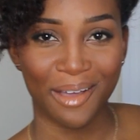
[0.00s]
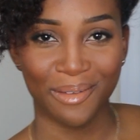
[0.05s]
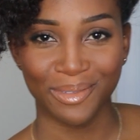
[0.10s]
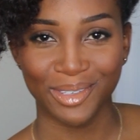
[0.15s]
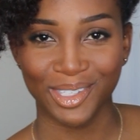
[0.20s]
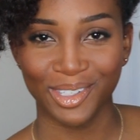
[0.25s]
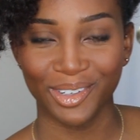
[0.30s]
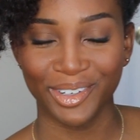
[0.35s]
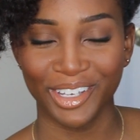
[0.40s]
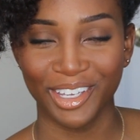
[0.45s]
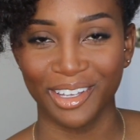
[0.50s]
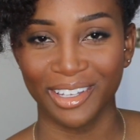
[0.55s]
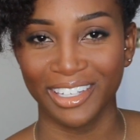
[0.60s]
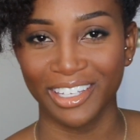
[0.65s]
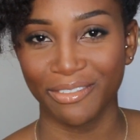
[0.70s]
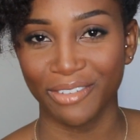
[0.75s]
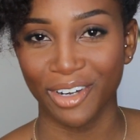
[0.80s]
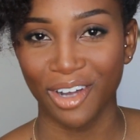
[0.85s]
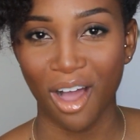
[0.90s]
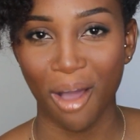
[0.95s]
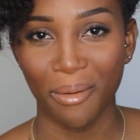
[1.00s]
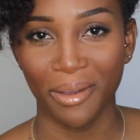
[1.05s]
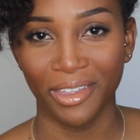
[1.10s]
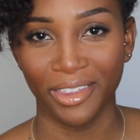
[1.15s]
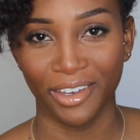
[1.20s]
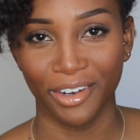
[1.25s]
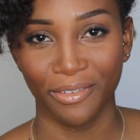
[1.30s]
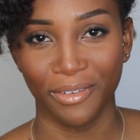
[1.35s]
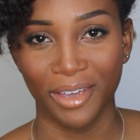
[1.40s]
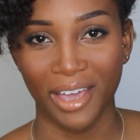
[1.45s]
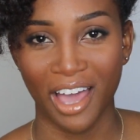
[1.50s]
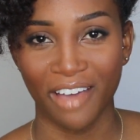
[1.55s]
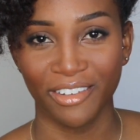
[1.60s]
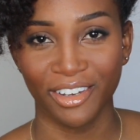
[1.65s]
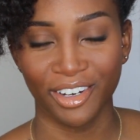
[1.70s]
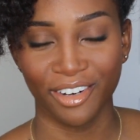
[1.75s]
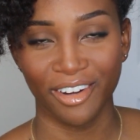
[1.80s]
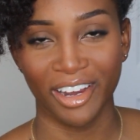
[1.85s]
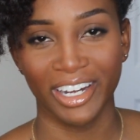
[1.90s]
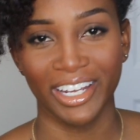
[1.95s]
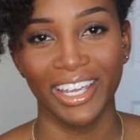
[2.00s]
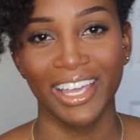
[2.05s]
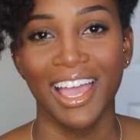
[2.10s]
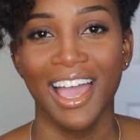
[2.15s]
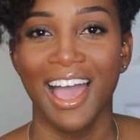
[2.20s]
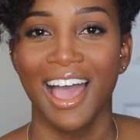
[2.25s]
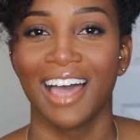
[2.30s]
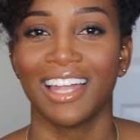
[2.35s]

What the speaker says: So leave a comment there if you haven't already.